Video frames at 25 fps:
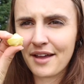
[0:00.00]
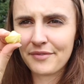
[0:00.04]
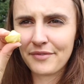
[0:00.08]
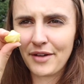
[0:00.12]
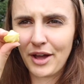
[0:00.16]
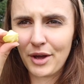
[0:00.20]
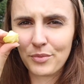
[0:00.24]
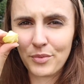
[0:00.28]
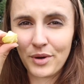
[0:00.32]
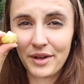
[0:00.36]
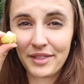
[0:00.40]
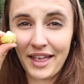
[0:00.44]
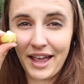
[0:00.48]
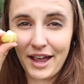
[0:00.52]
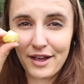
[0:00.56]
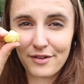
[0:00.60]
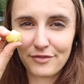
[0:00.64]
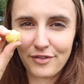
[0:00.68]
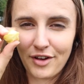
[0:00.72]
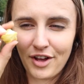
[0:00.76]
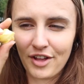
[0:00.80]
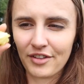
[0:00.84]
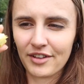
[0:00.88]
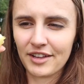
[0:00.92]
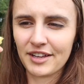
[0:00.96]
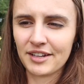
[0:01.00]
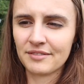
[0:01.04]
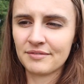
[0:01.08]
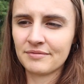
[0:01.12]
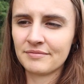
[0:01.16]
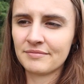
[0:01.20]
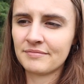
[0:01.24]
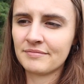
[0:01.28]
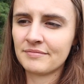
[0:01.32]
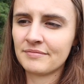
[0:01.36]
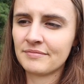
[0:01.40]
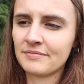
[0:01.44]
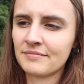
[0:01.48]
I found one that had fallen.
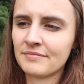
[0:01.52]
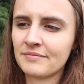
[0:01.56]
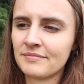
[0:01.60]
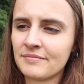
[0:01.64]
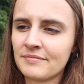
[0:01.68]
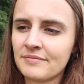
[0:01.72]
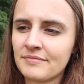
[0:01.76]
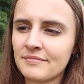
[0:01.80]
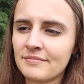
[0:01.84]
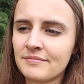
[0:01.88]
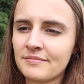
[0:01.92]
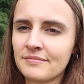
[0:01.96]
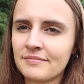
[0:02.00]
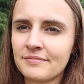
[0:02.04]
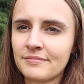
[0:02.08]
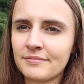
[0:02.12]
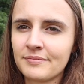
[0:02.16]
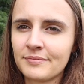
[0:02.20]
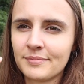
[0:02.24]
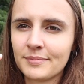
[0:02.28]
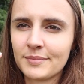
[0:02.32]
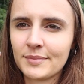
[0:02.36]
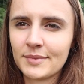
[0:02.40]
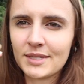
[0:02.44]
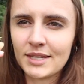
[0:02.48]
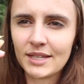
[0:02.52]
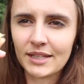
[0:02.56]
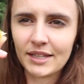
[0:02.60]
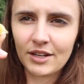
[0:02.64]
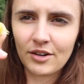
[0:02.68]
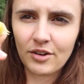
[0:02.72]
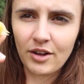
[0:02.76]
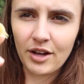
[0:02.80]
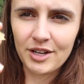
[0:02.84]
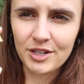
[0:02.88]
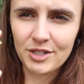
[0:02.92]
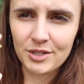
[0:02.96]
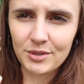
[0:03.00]
It's a
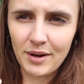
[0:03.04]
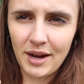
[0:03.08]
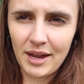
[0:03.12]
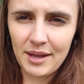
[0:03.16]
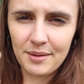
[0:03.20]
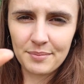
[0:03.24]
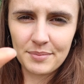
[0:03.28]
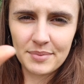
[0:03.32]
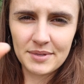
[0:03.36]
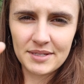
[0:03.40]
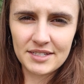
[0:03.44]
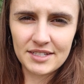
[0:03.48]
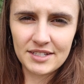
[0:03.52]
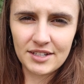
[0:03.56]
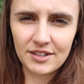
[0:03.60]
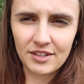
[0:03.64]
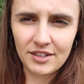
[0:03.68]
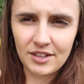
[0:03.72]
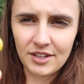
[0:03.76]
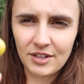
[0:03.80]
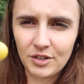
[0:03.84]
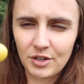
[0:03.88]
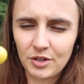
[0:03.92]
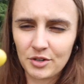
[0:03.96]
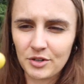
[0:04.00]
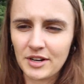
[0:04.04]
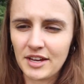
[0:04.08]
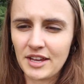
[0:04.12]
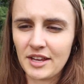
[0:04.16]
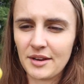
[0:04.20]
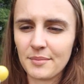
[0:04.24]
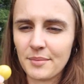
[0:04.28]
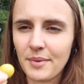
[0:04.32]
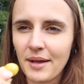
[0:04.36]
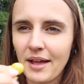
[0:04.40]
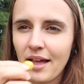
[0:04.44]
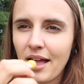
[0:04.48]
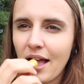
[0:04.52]
little underripe, still a little
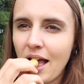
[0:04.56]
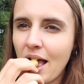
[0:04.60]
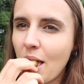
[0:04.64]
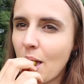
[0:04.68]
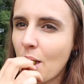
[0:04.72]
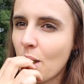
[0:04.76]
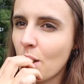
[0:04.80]
green, but